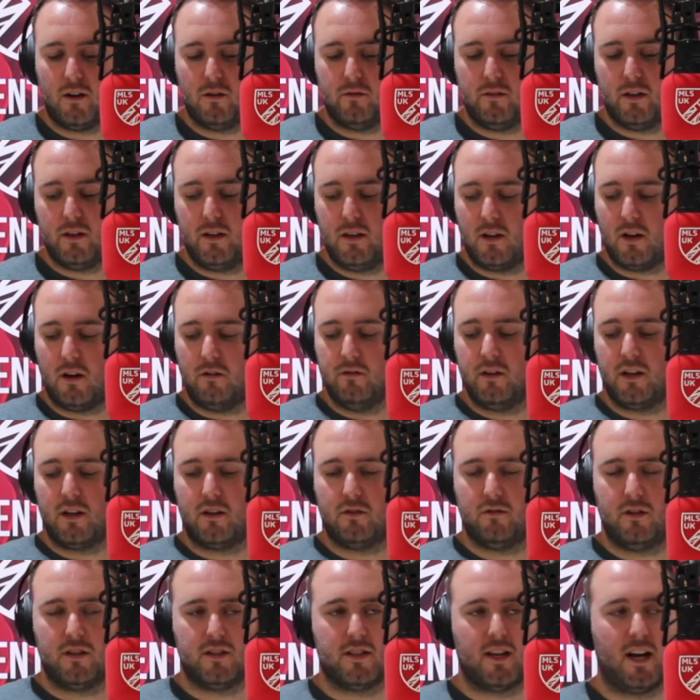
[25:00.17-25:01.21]
when they got rid of
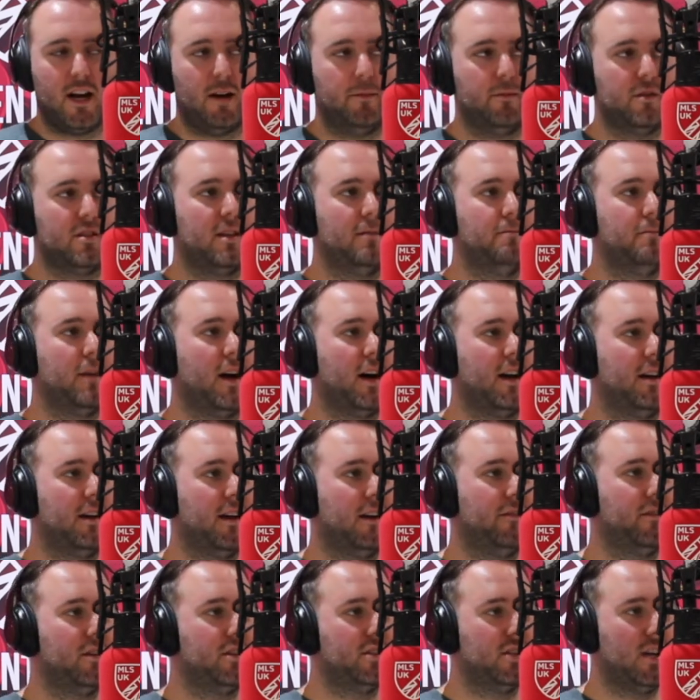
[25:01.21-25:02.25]
Chris Armas, they might
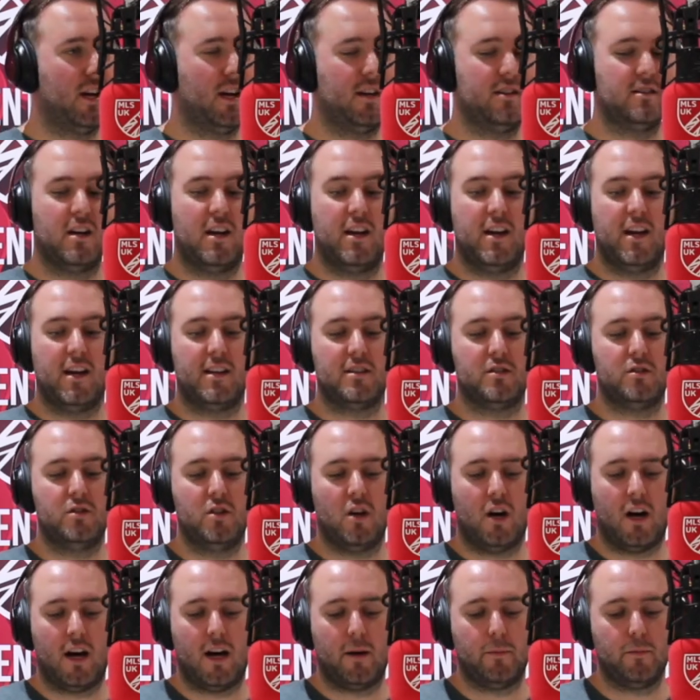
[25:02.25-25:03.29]
have a change. It's
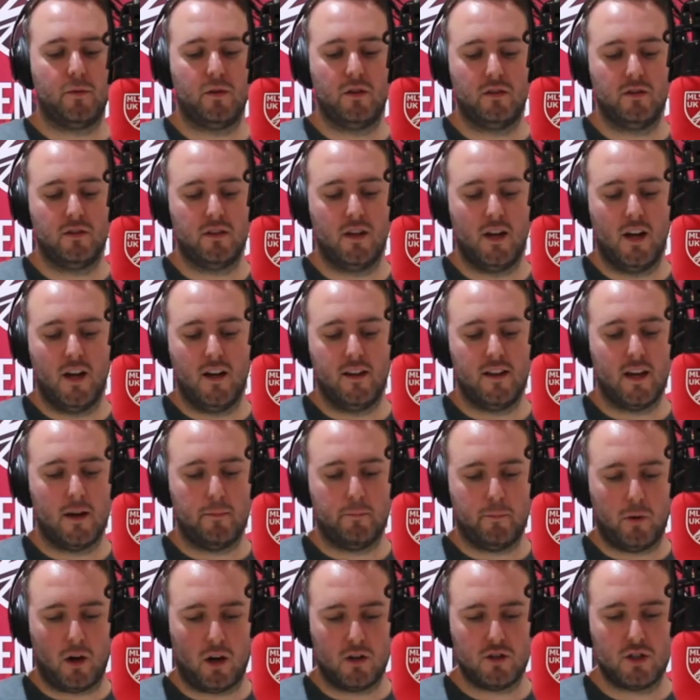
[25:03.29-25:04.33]
not happened. They're
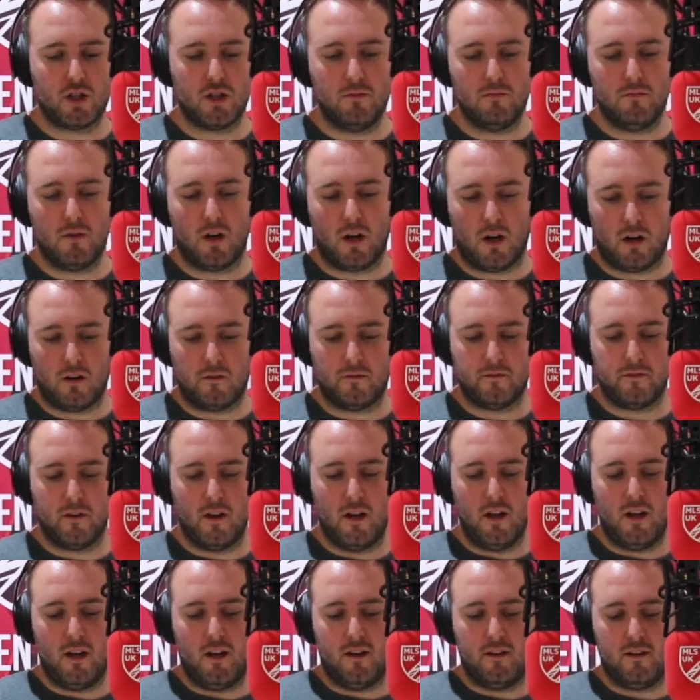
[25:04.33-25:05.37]
bottom of
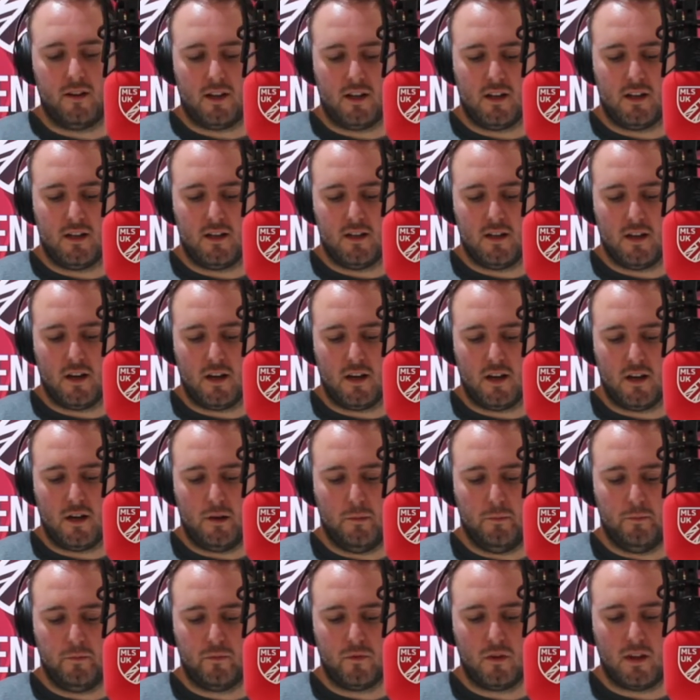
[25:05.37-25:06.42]

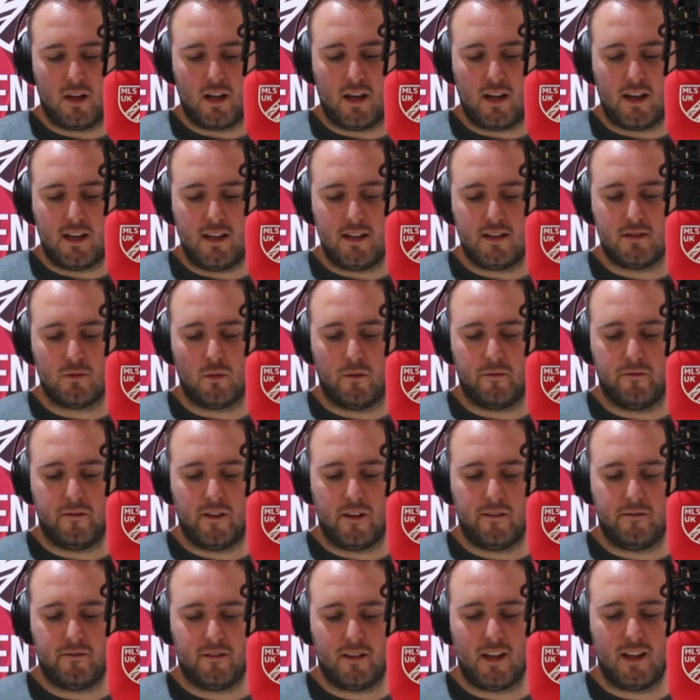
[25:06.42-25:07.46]
the East with
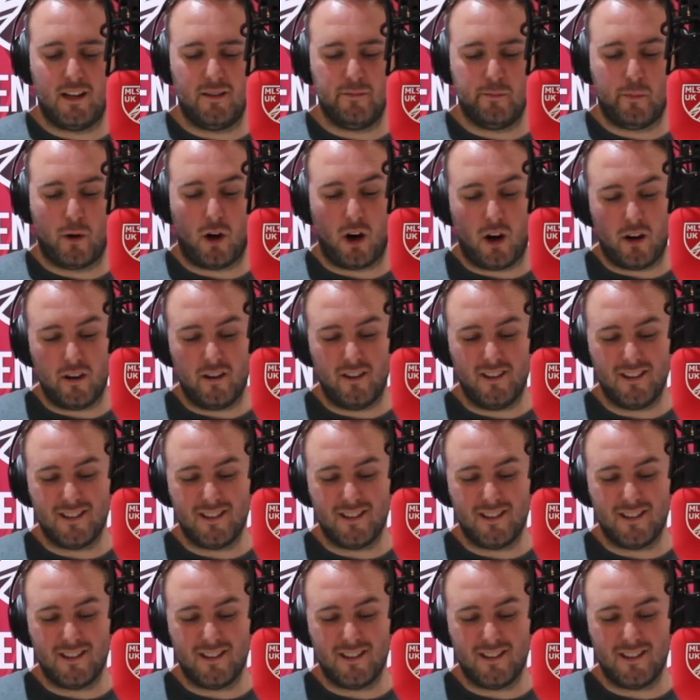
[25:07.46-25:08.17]
15 points.